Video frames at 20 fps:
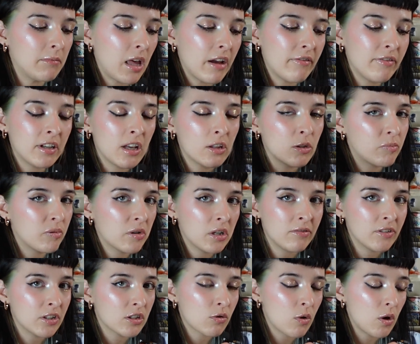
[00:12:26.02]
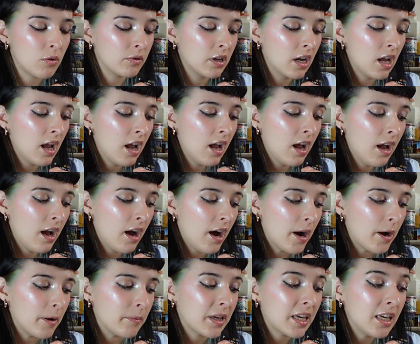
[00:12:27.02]
laughing at the previous quote.
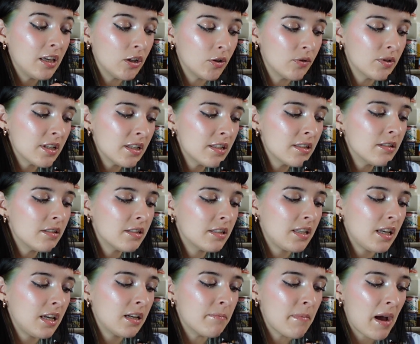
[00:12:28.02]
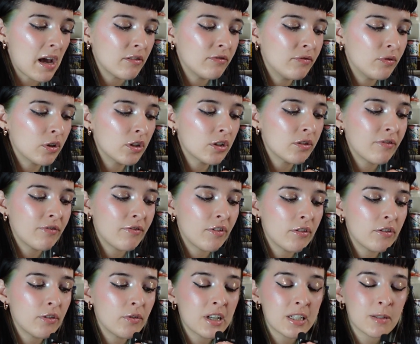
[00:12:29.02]
He uses the seed metaphor to
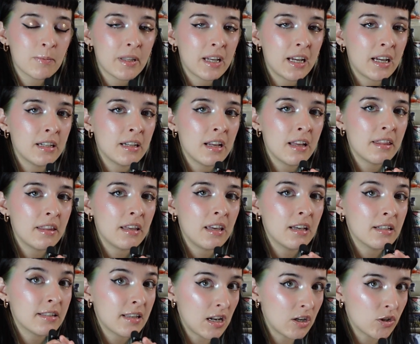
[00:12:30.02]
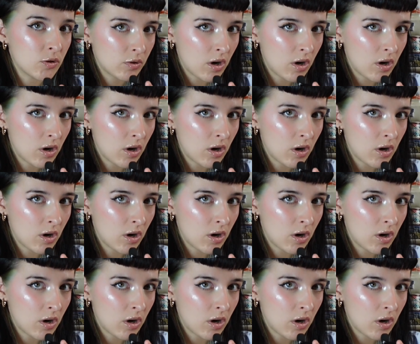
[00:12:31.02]
further explain the essential